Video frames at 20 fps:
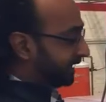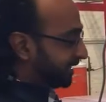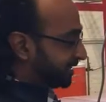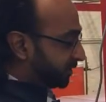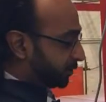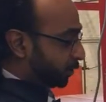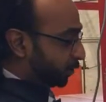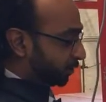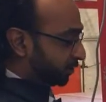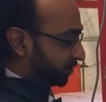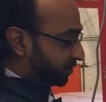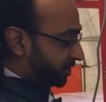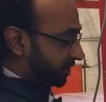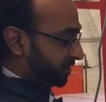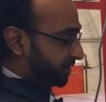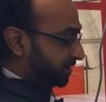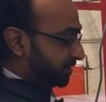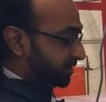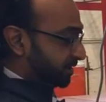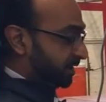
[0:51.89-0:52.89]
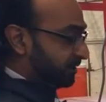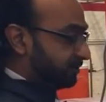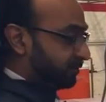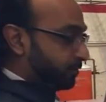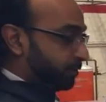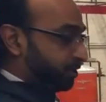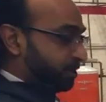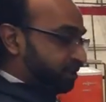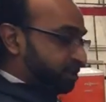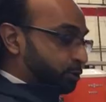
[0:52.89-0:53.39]
as the total resistance, even
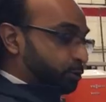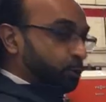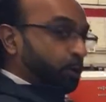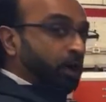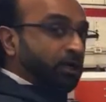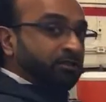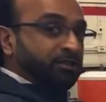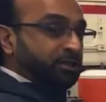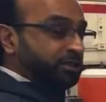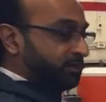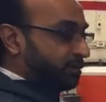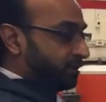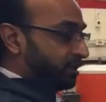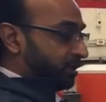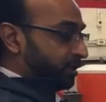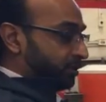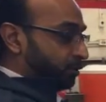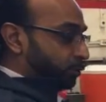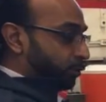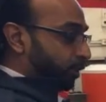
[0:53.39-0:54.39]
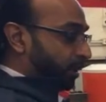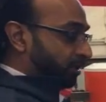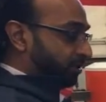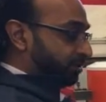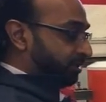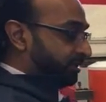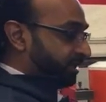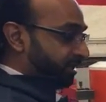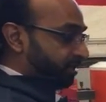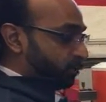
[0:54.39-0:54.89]
though this is 200,
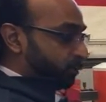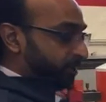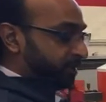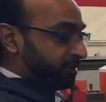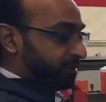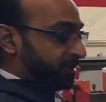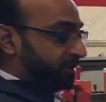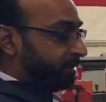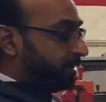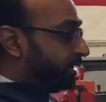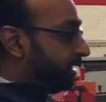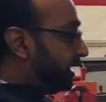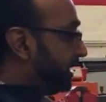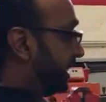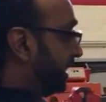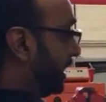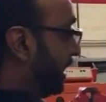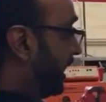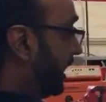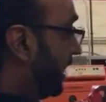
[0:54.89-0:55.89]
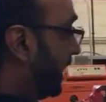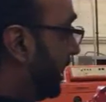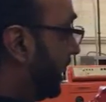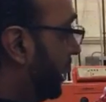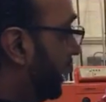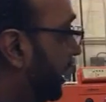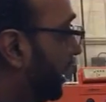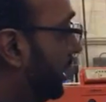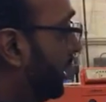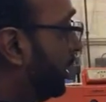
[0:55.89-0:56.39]
220
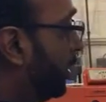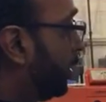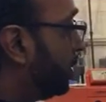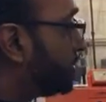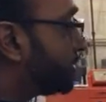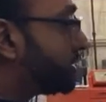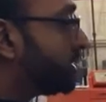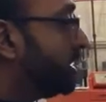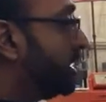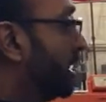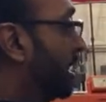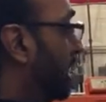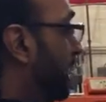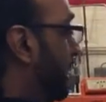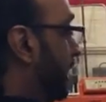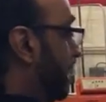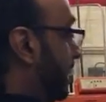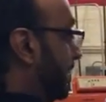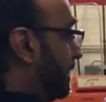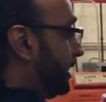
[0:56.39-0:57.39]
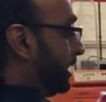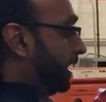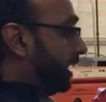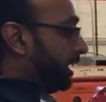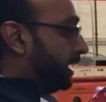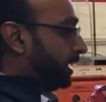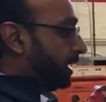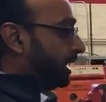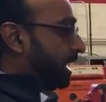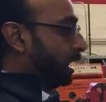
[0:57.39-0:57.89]
ohms.
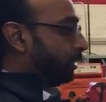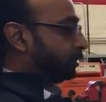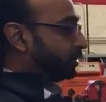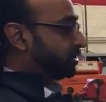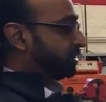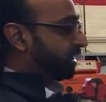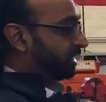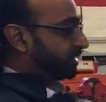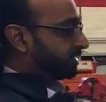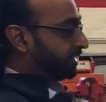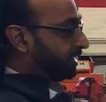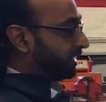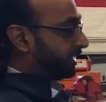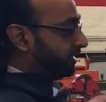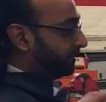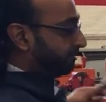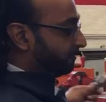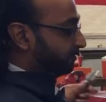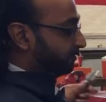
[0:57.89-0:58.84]
I will check the